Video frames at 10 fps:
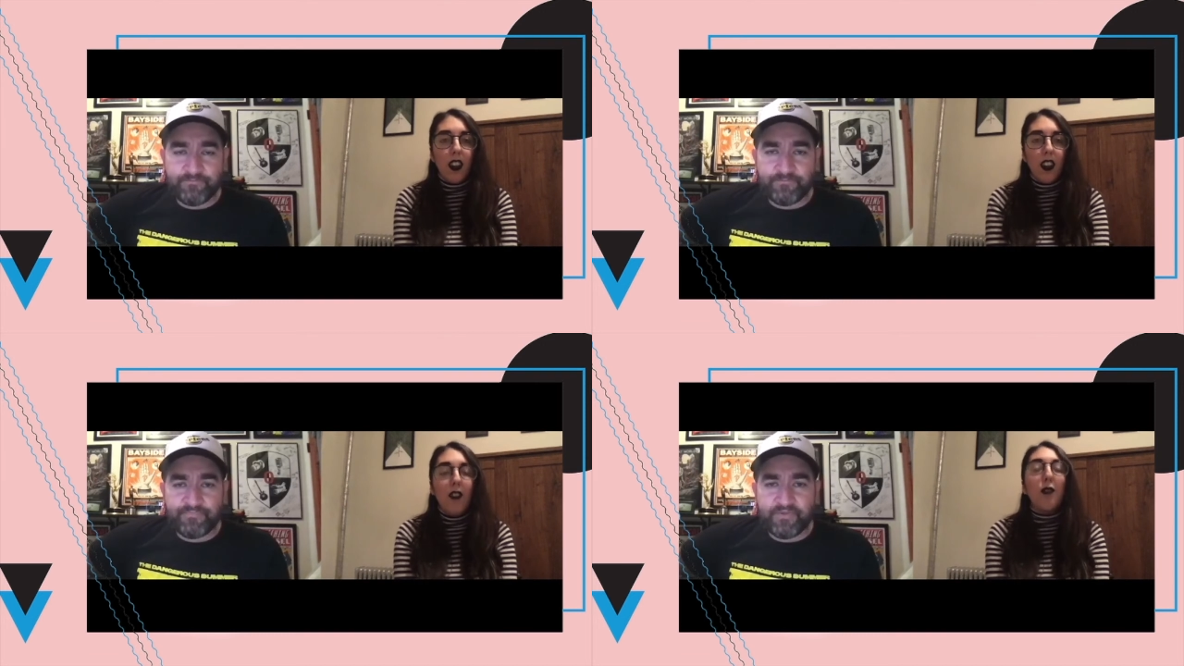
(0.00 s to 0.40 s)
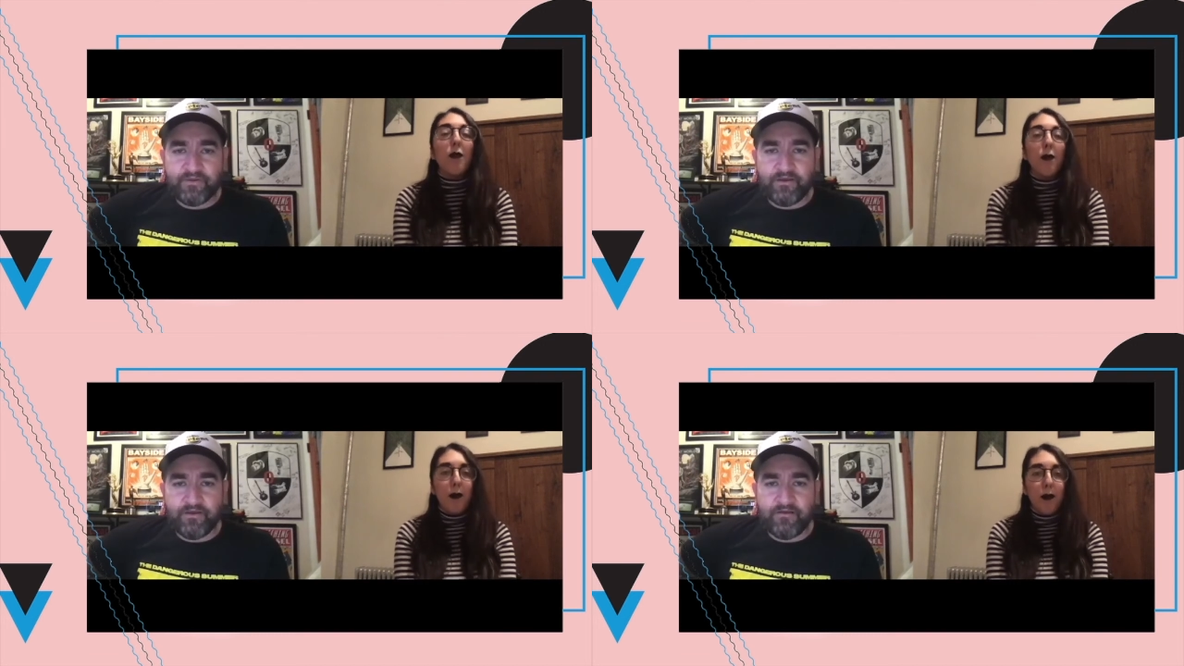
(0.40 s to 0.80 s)
Speaker 1: mm-hmm.
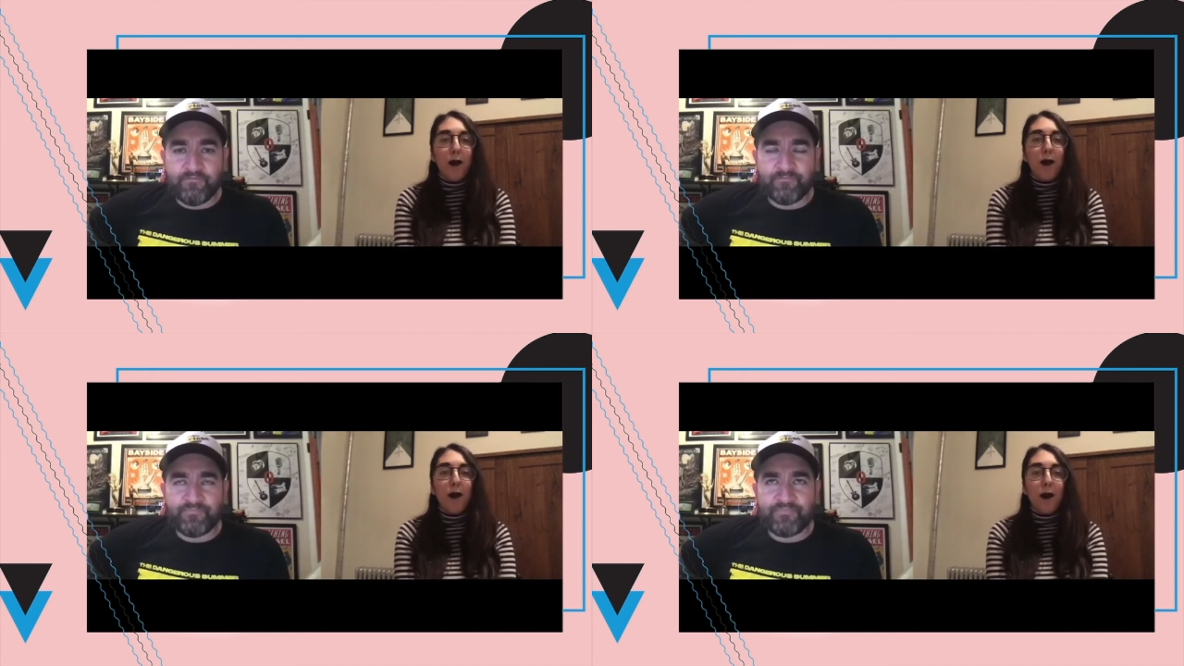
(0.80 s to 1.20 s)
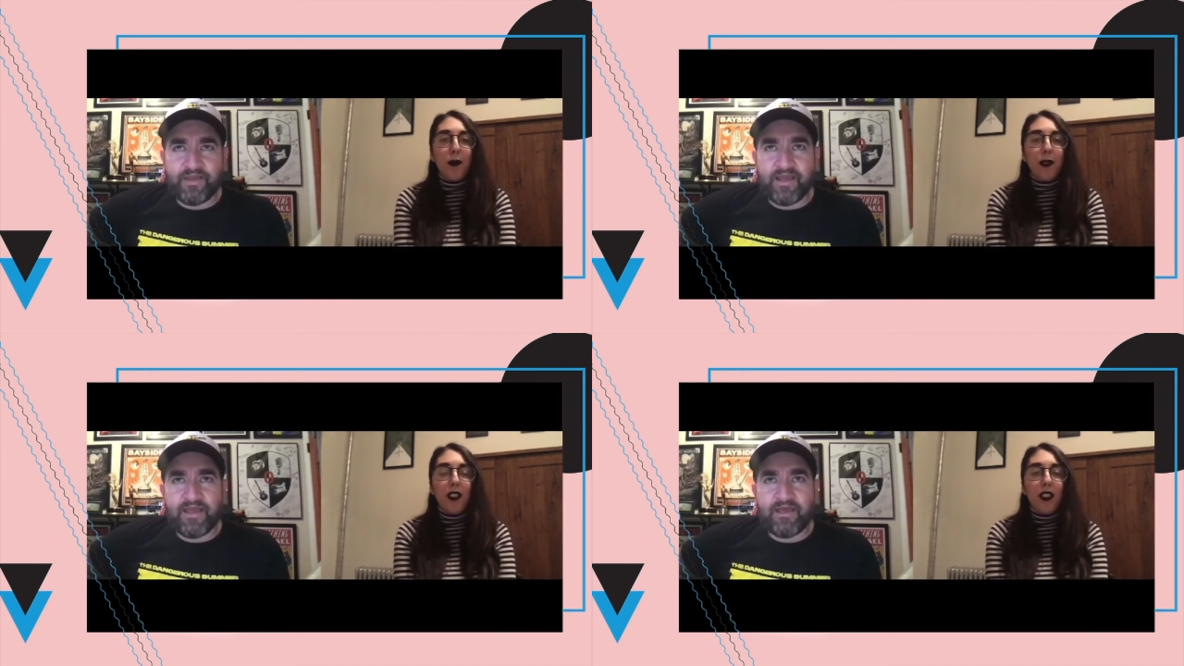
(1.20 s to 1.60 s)
um,
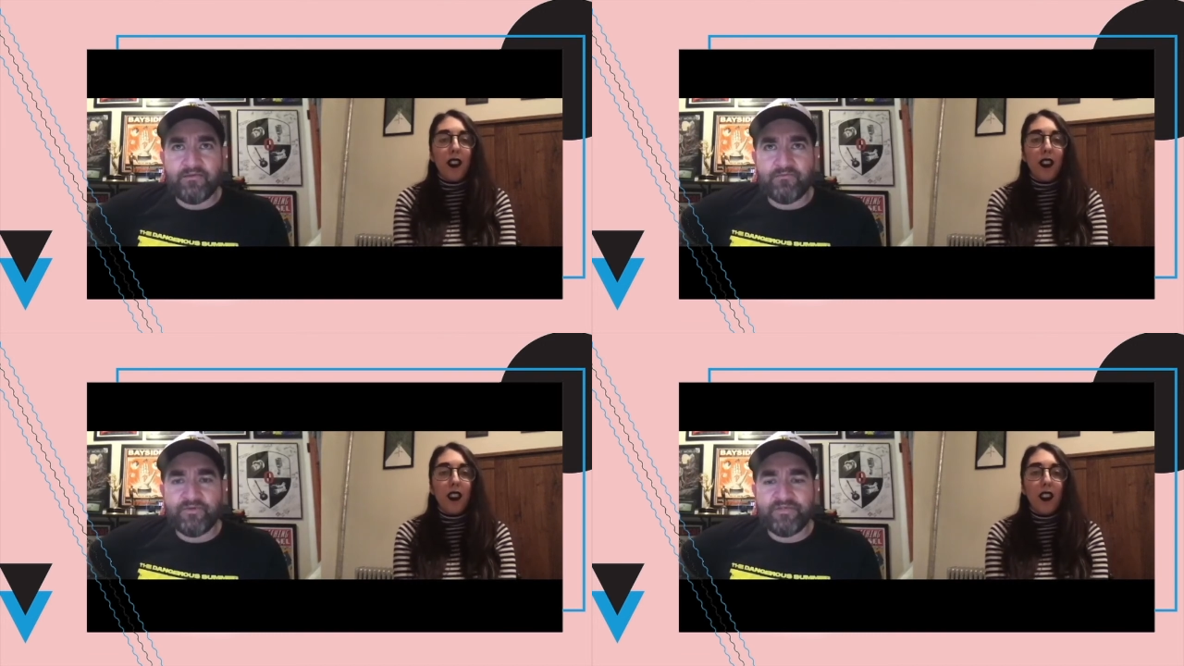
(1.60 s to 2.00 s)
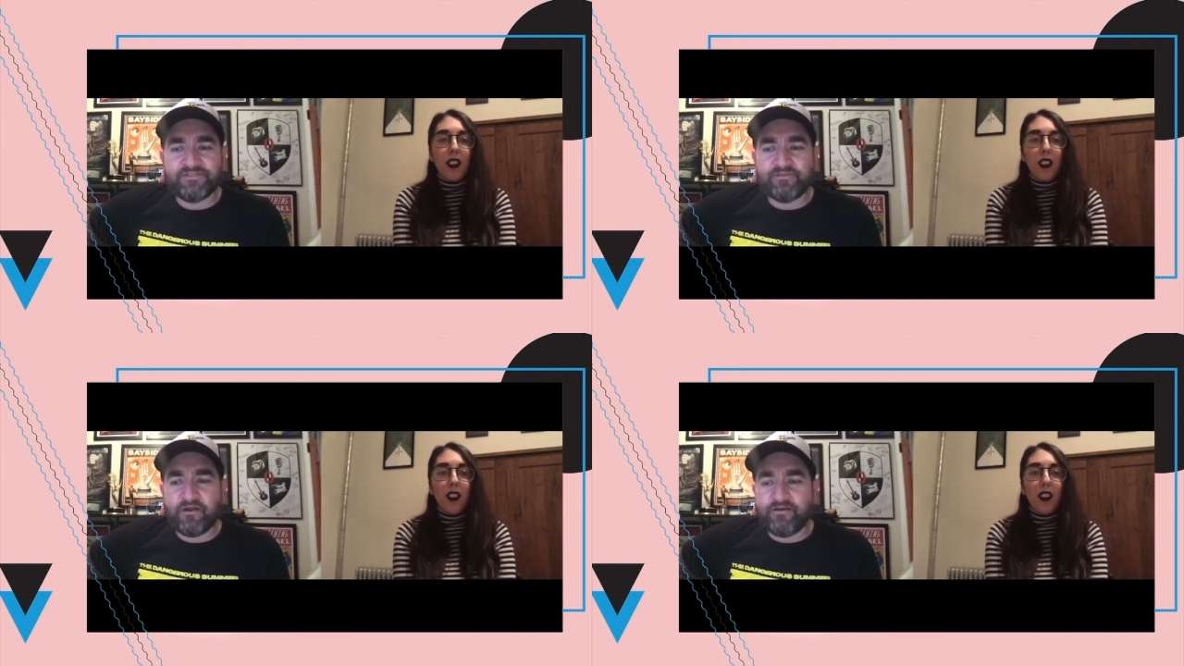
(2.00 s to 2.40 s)
and we
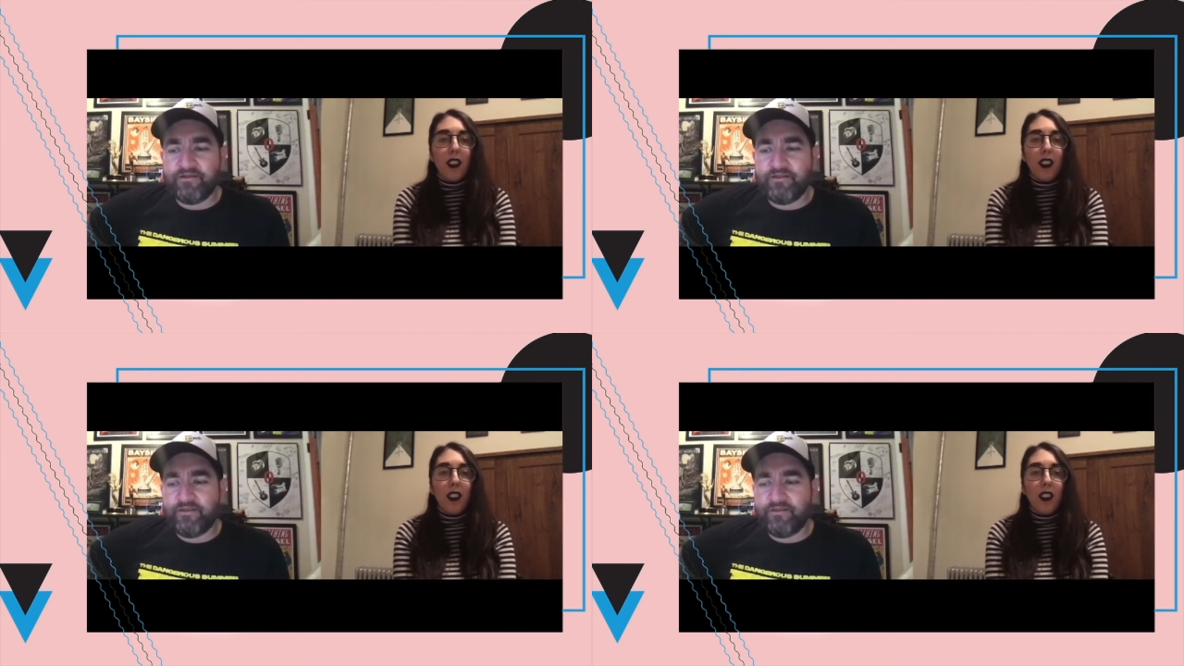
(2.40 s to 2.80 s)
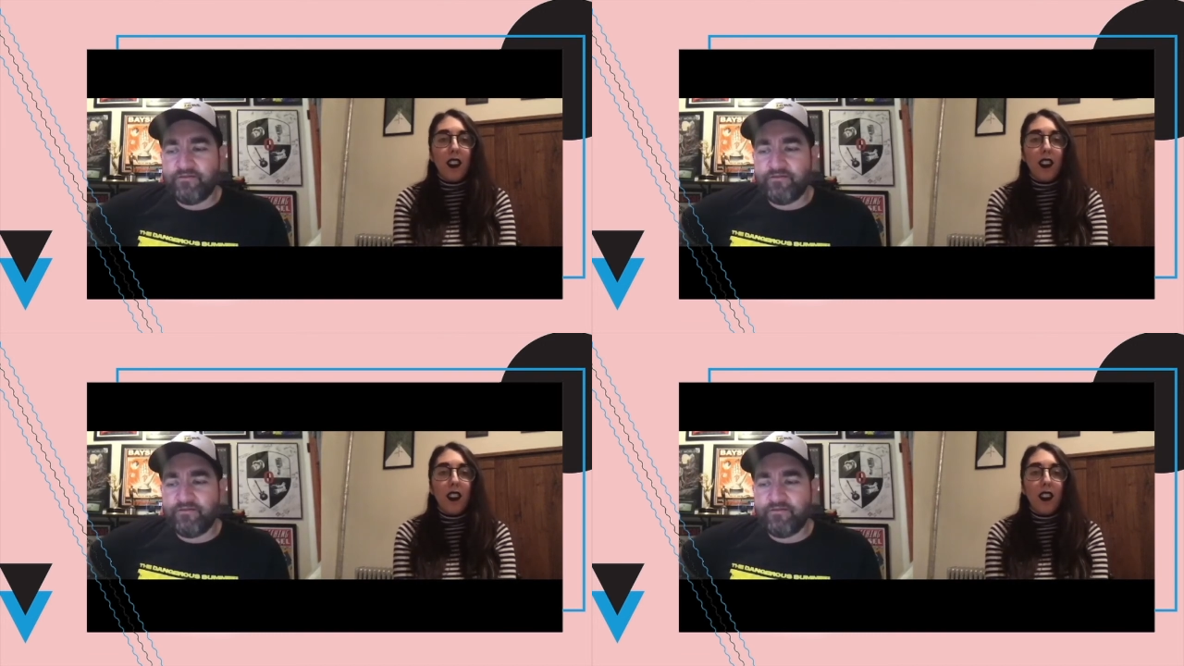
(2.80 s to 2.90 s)
started it.